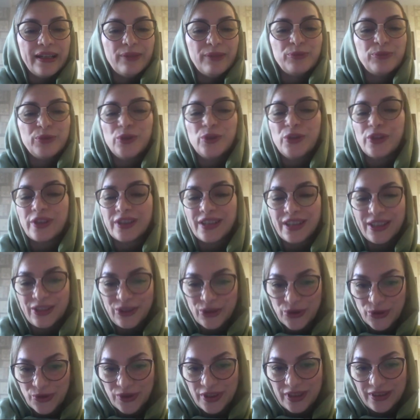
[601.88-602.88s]
book
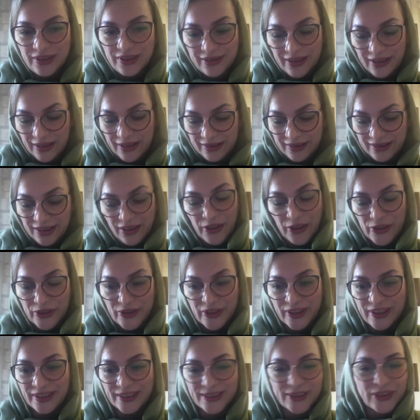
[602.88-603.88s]
to read the
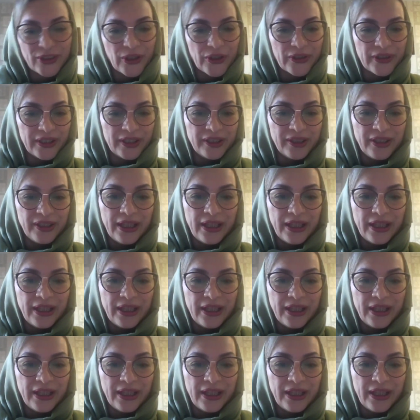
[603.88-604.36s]
article, sorry.